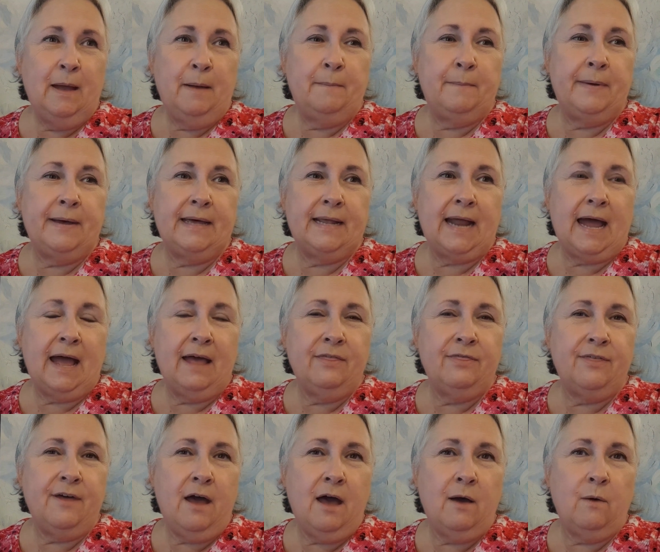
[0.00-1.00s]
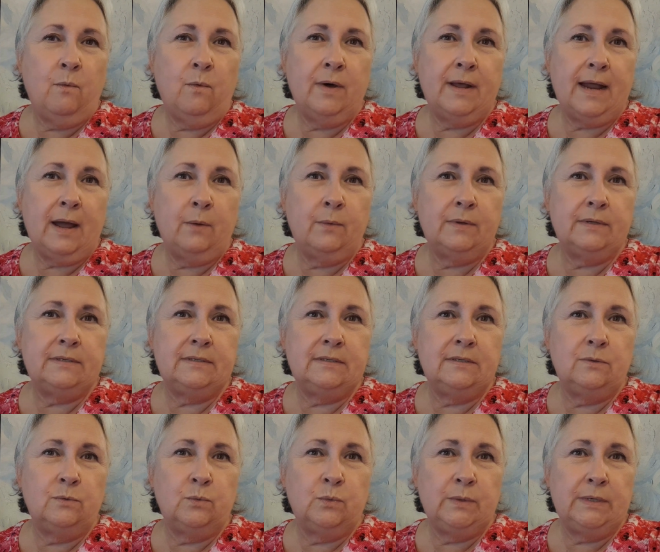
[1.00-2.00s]
but I thought what I would
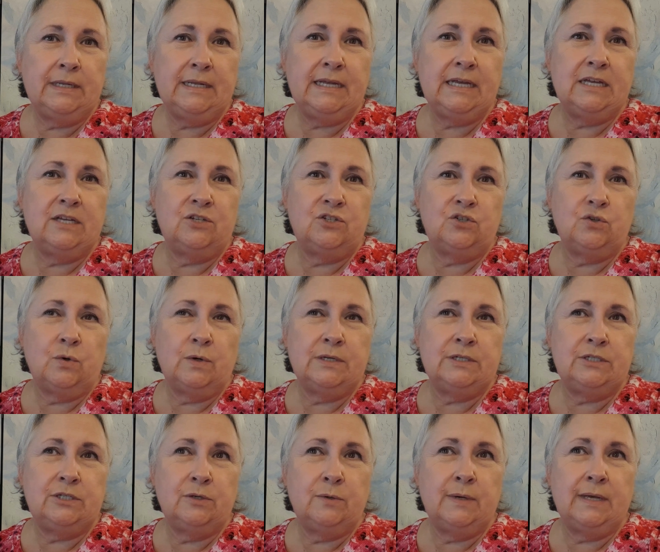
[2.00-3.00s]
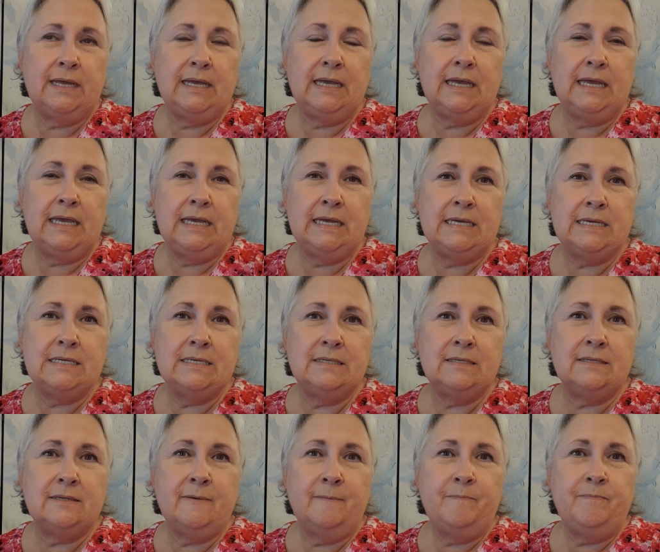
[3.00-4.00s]
really enjoy doing
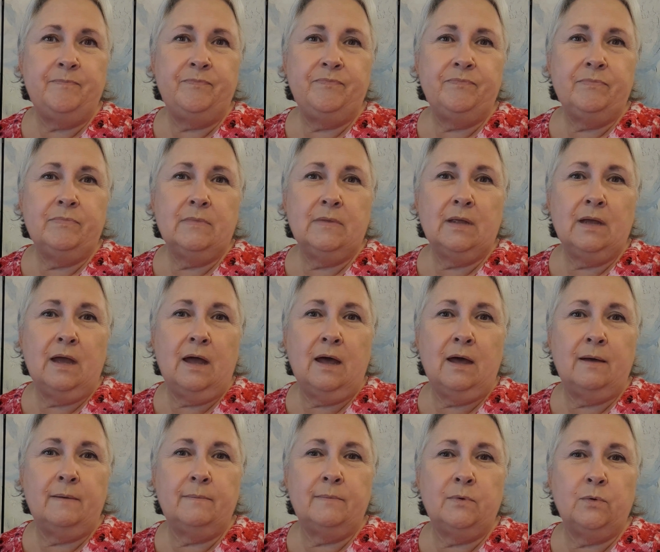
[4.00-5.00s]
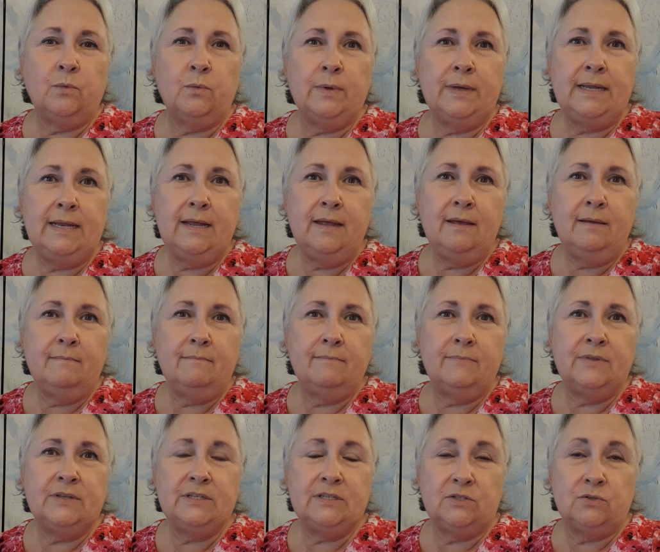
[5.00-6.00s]
is reading
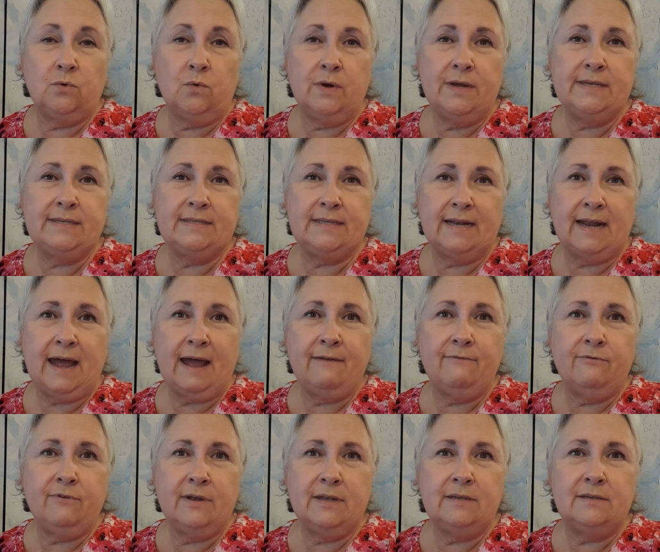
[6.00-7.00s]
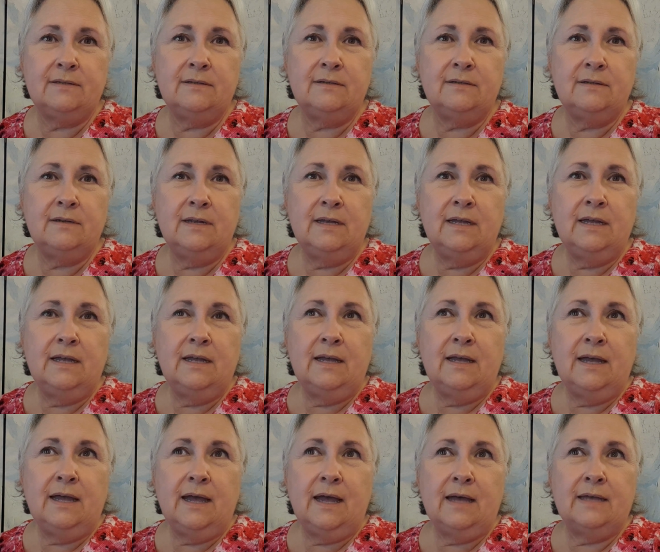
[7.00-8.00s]
the stories that I've written
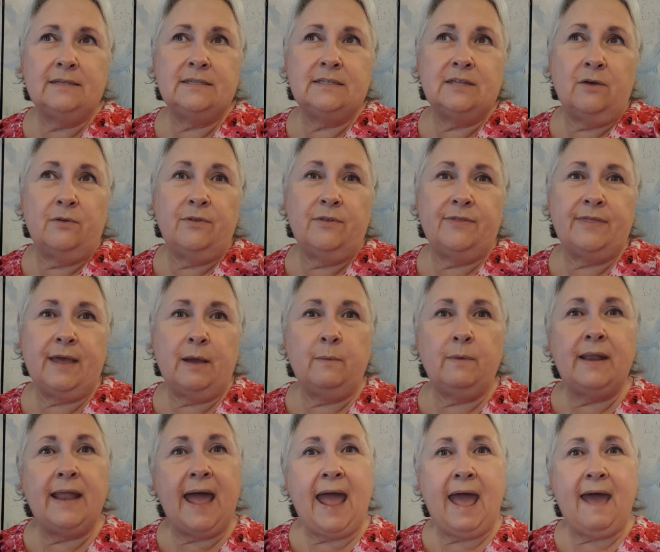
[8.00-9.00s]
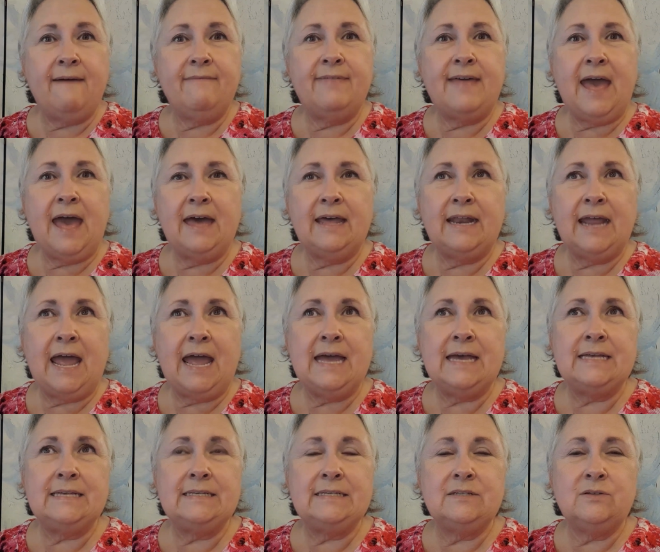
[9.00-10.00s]
so that they will have that
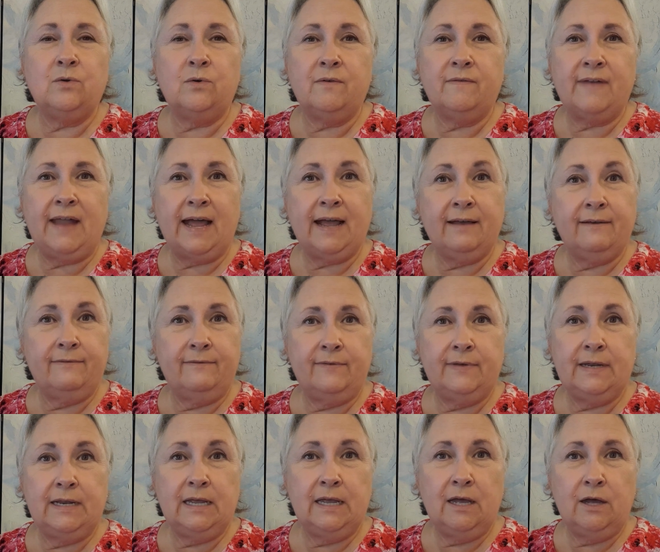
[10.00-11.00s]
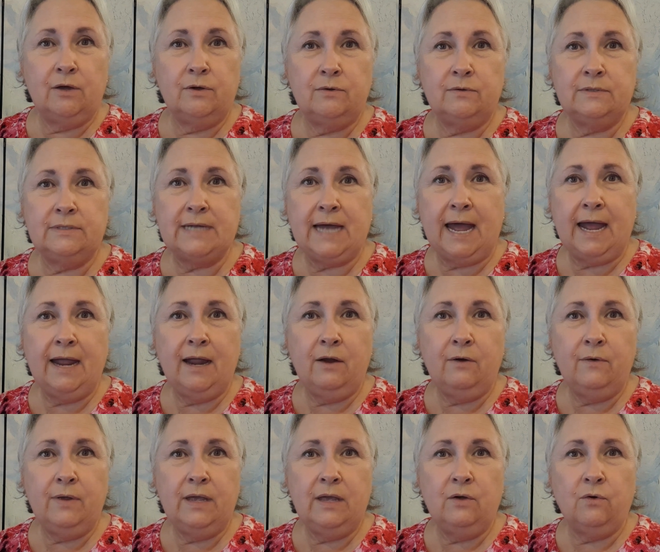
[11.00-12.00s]
as sort of like a video
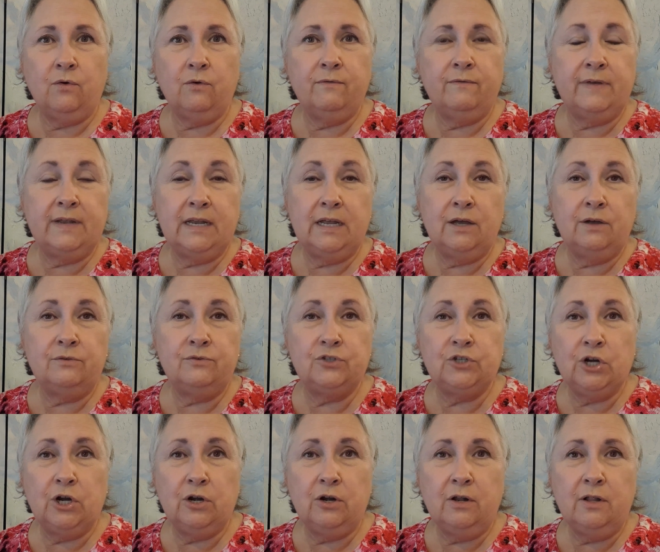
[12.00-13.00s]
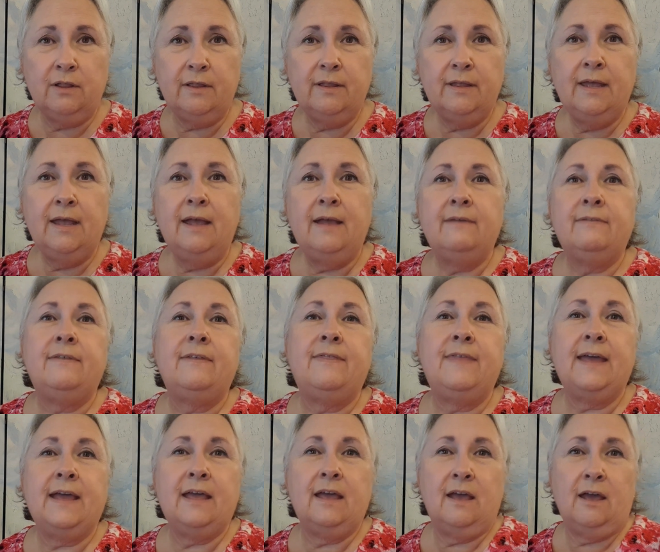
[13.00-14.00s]
diary or video journal that
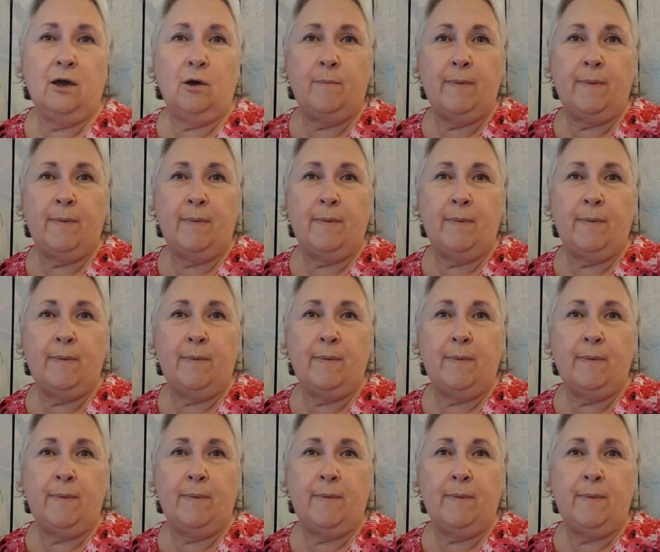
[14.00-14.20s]
they can go